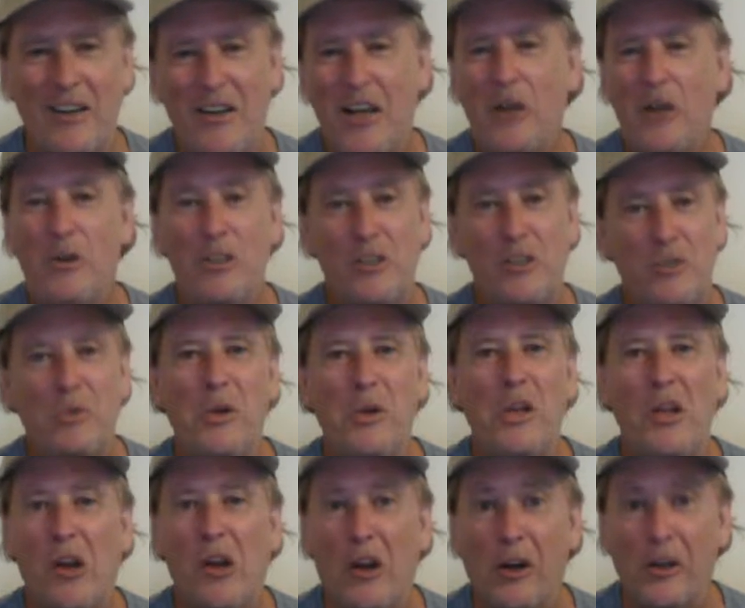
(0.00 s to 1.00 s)
which is really
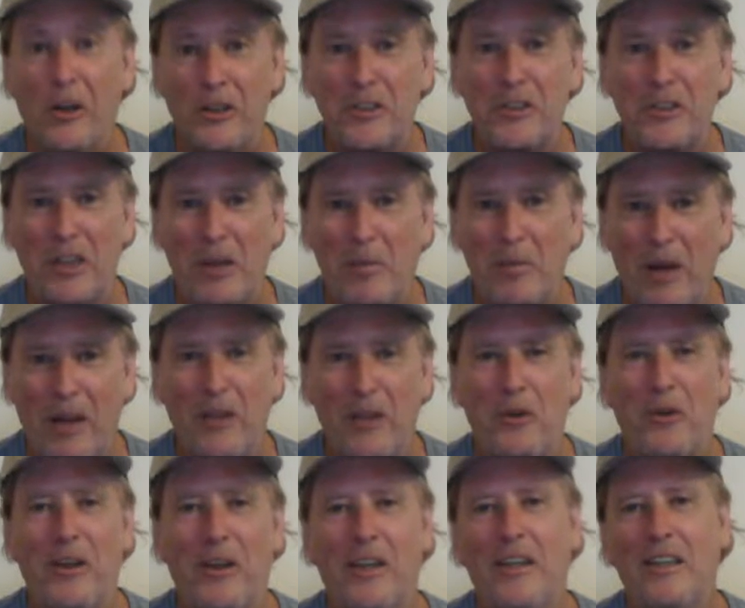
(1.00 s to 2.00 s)
hard to sell, by the
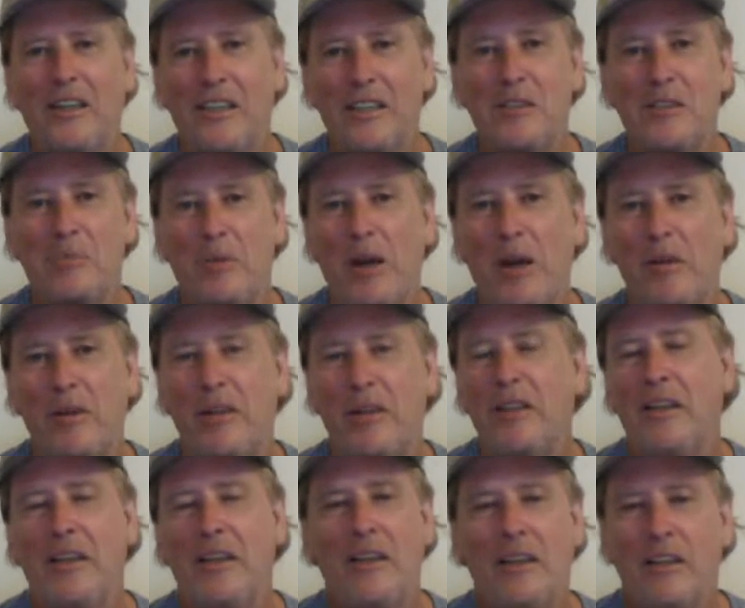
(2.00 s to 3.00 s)
way. It's probably,
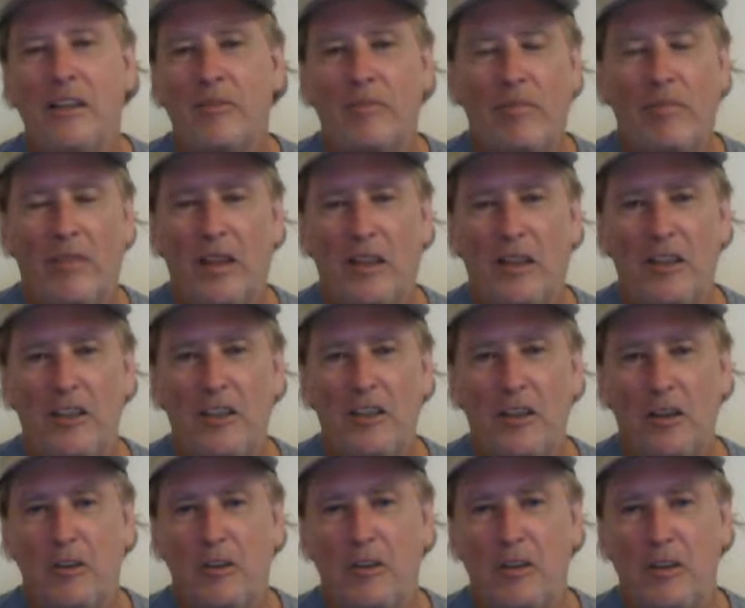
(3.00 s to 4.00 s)

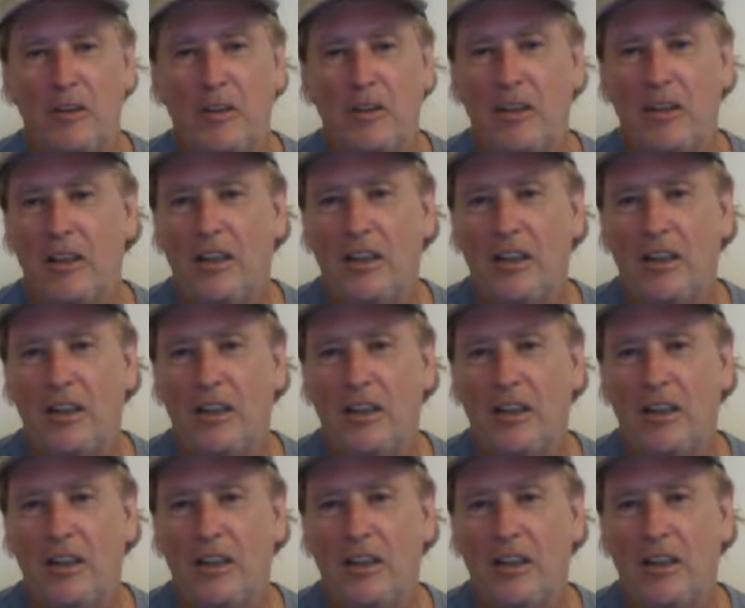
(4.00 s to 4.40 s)
you